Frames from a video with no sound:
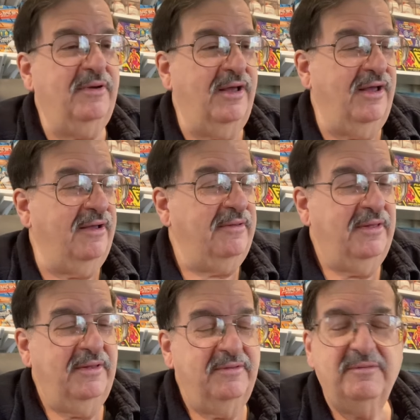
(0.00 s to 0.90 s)

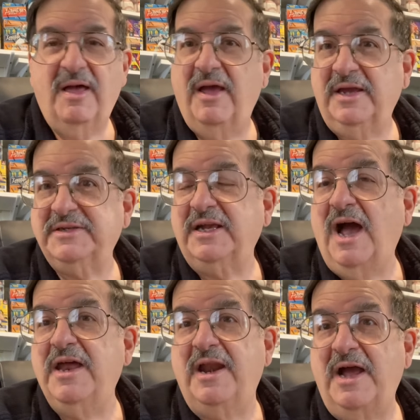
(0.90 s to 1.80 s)
I guess the
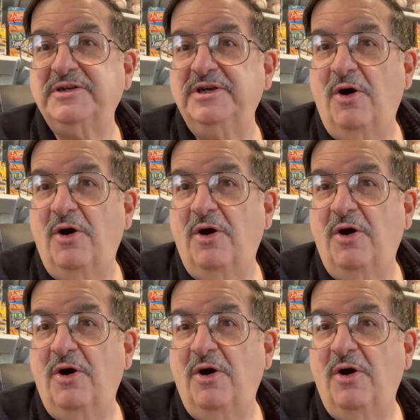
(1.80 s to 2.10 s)
guy that actually